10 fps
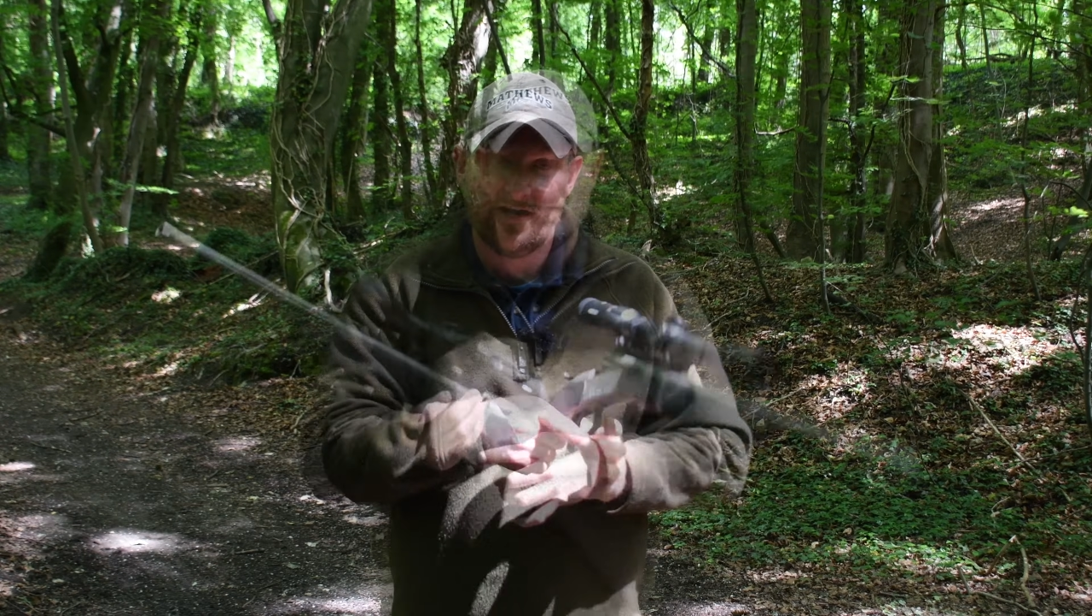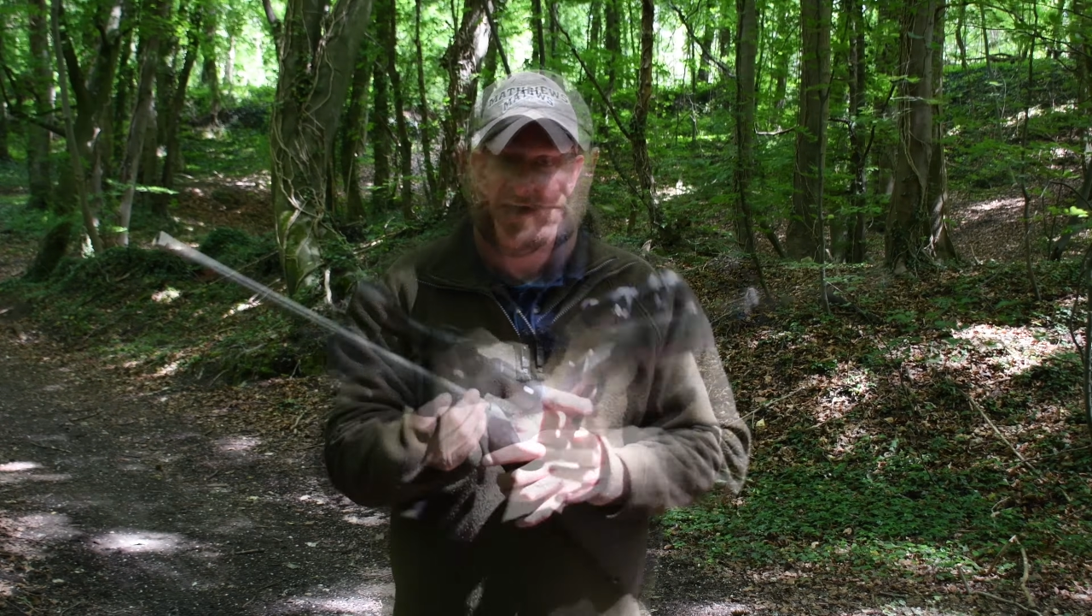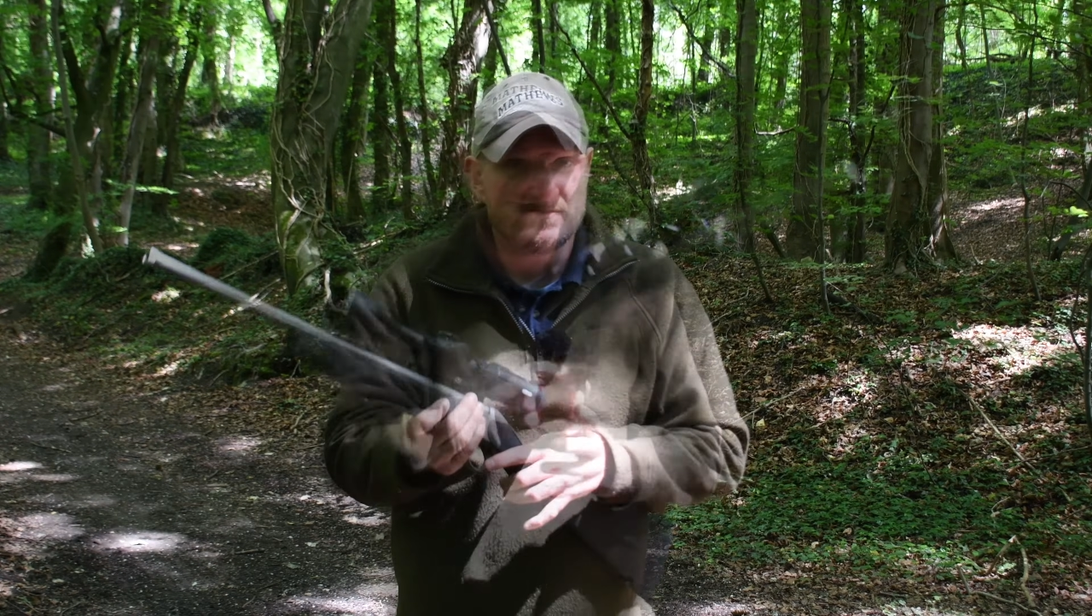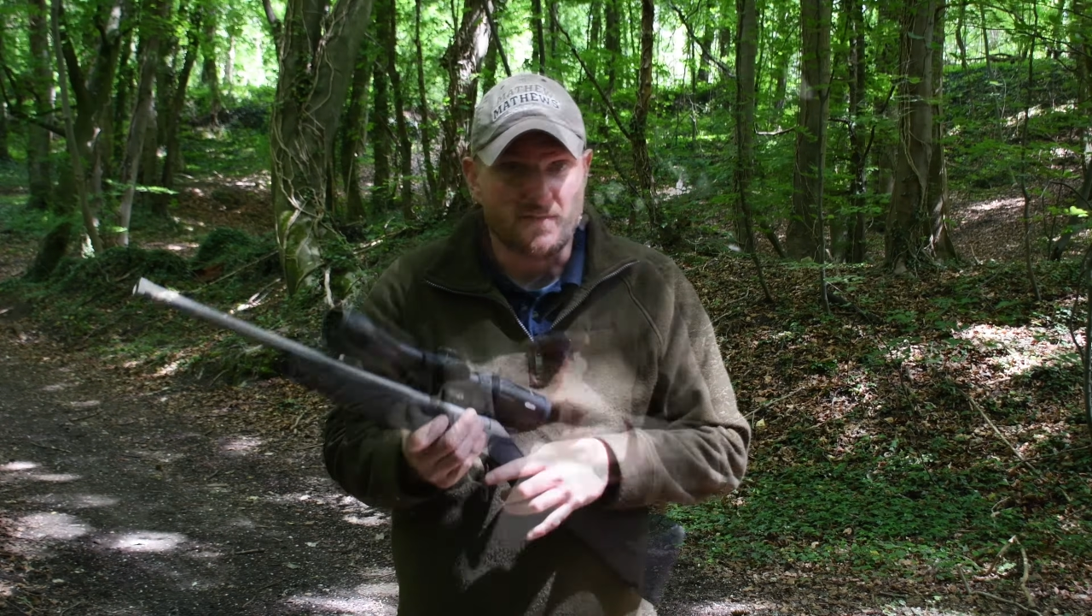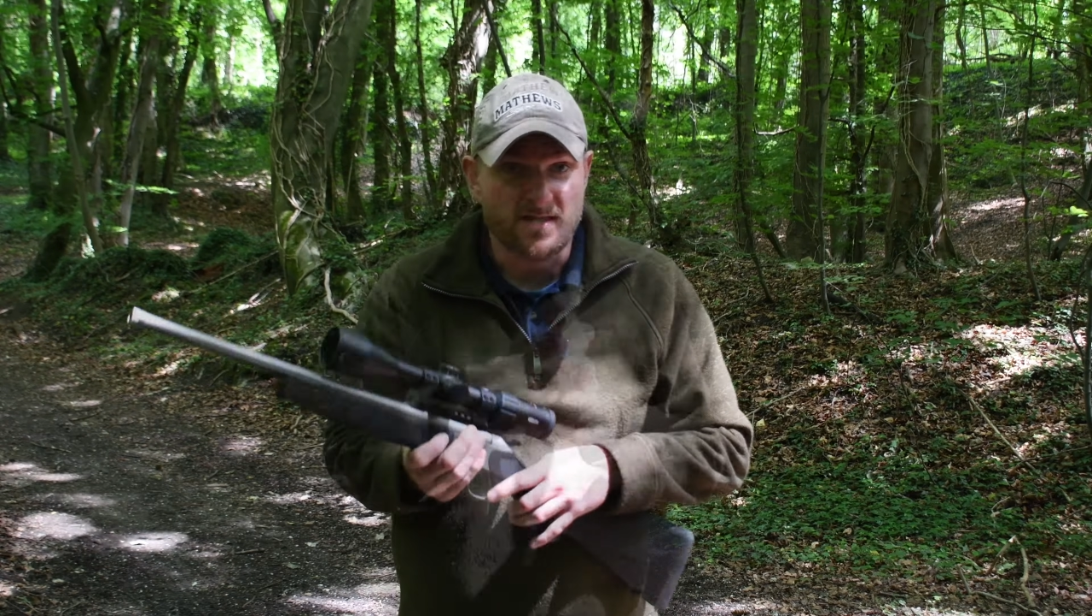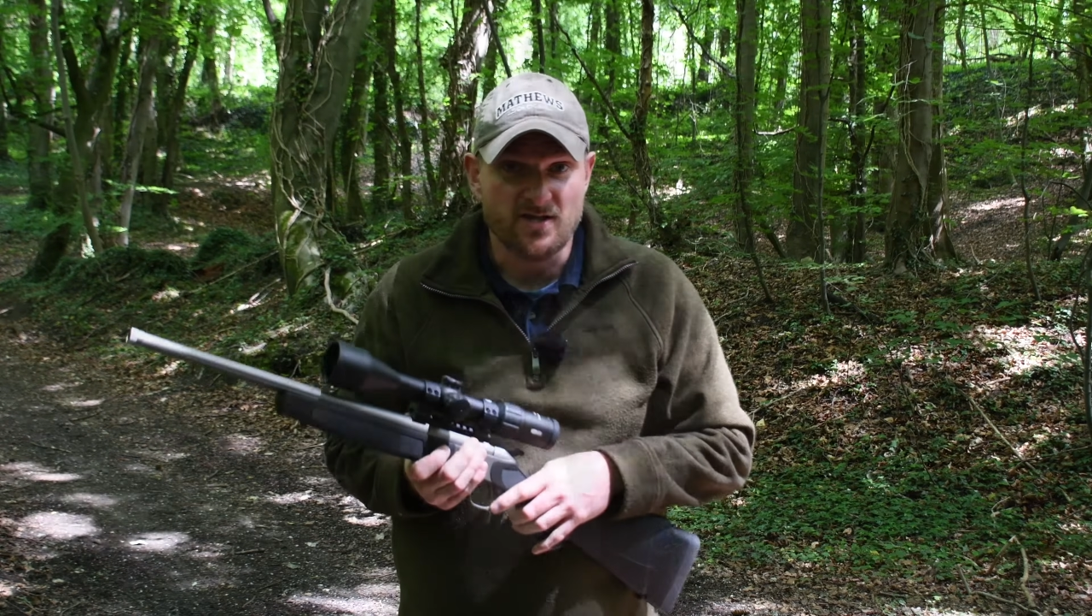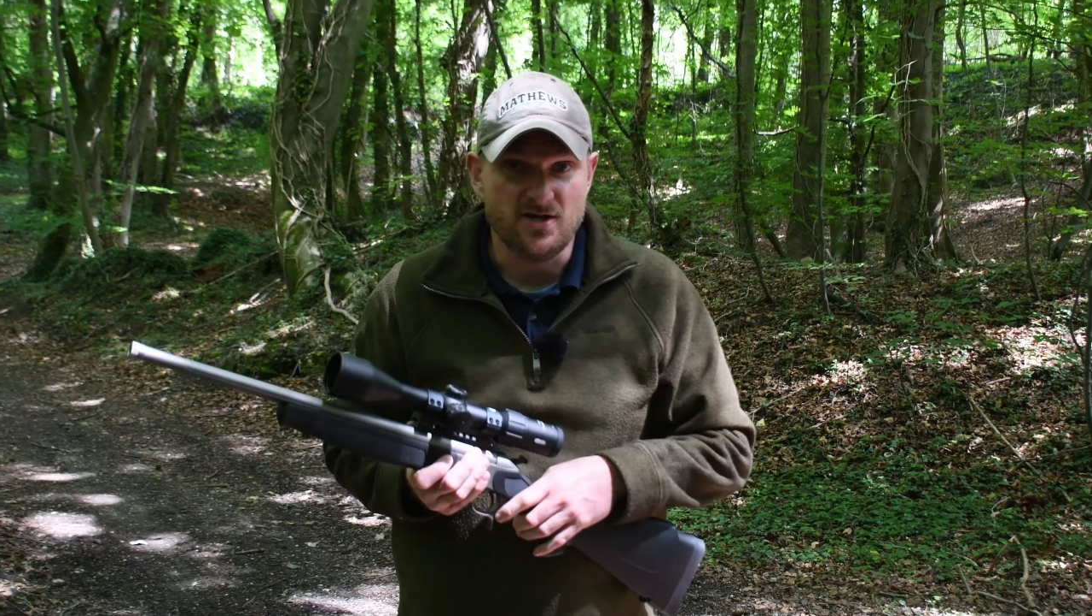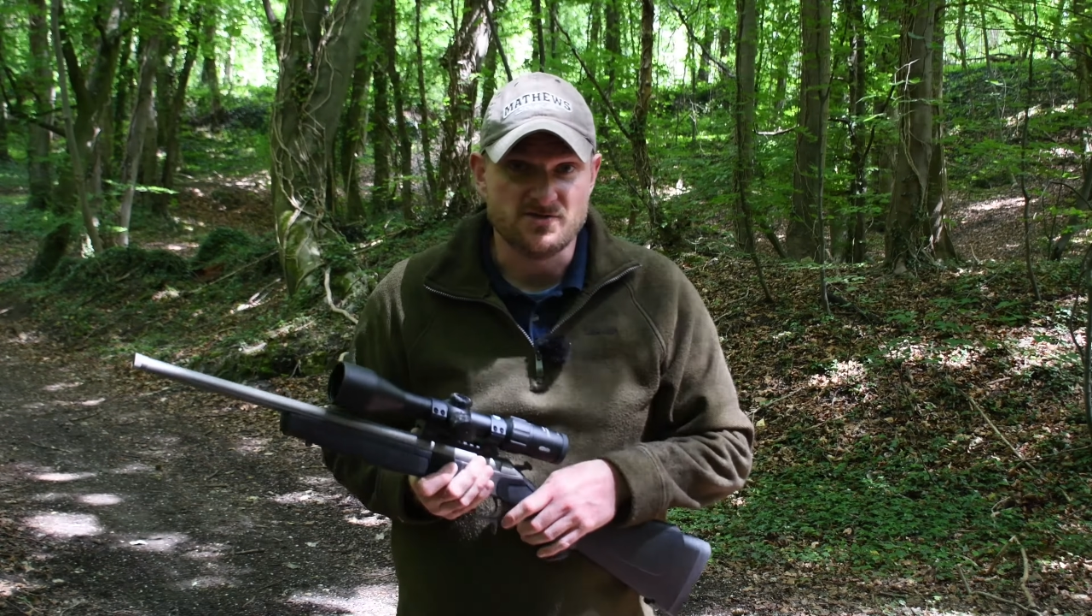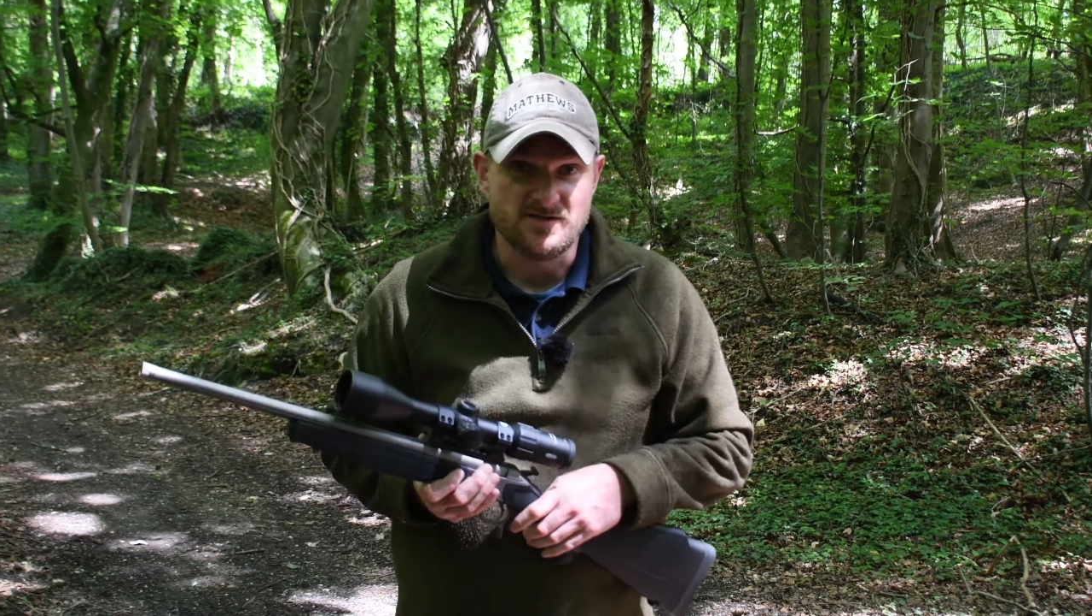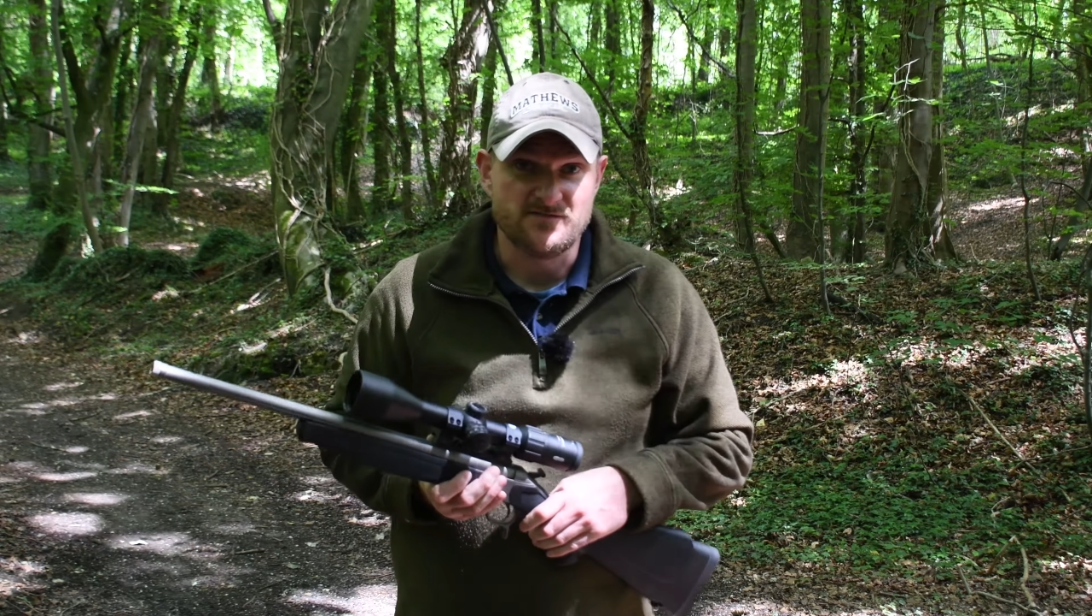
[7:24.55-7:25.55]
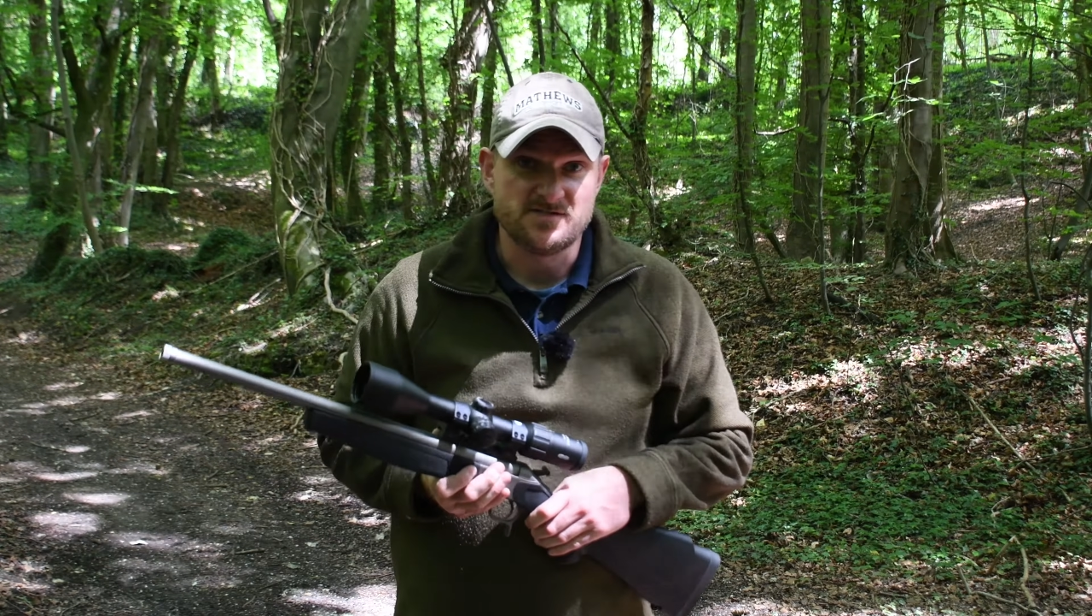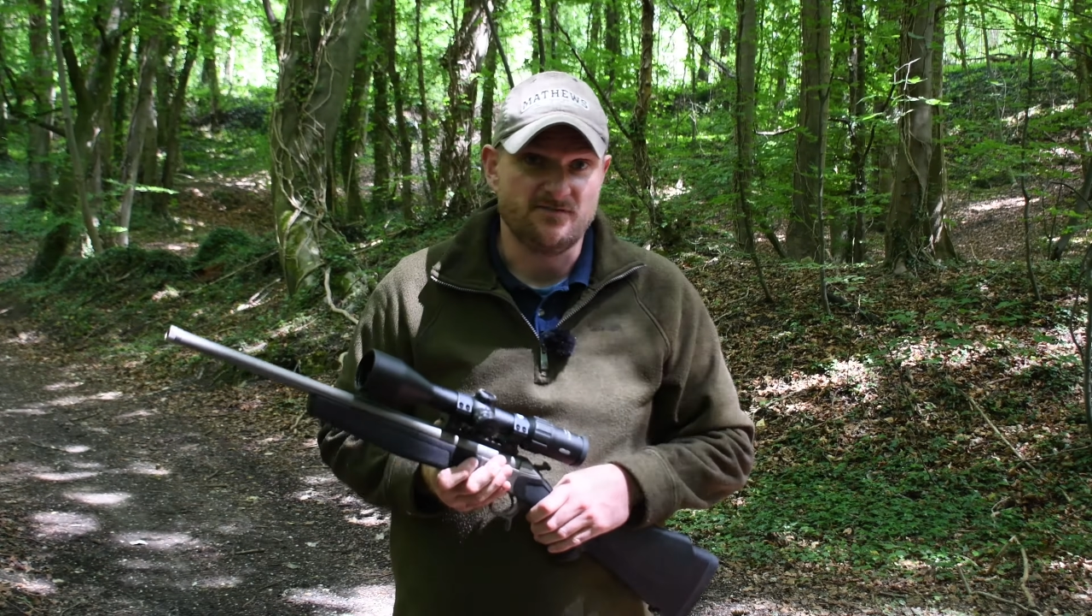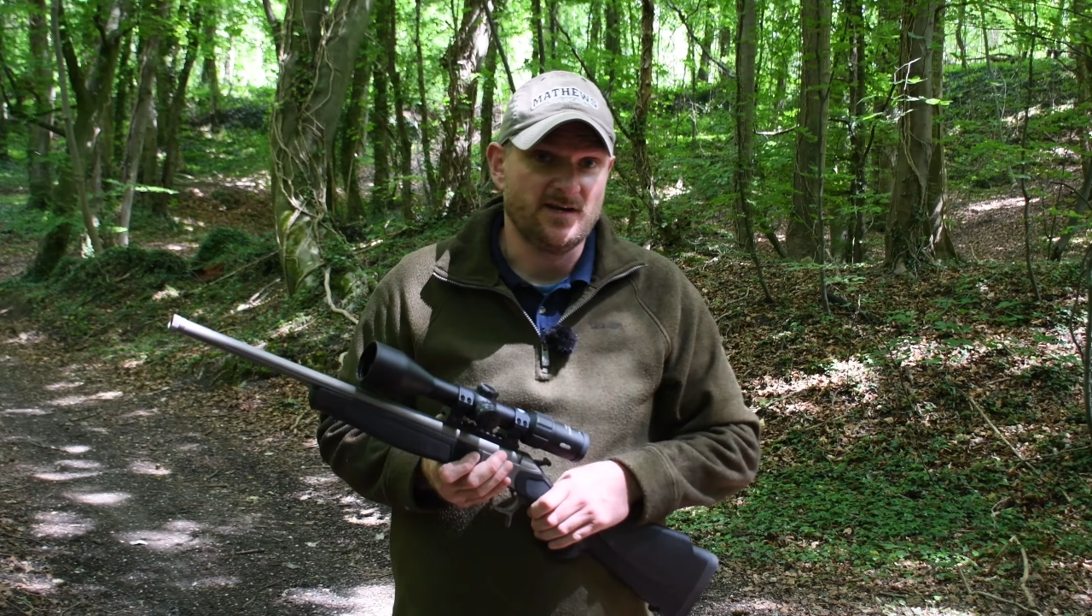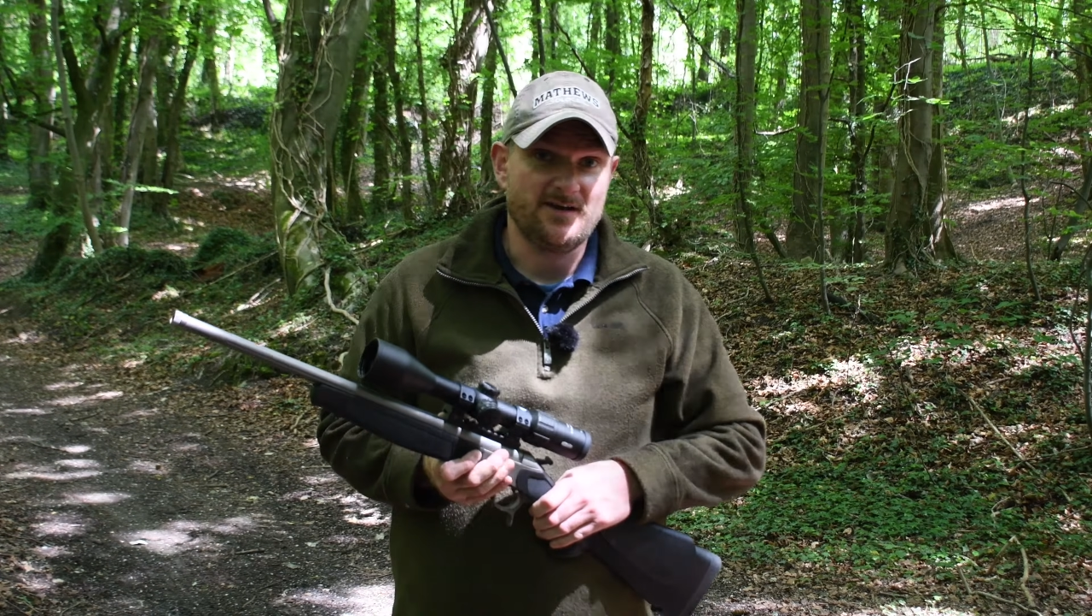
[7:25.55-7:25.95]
It doesn't make a huge difference if you're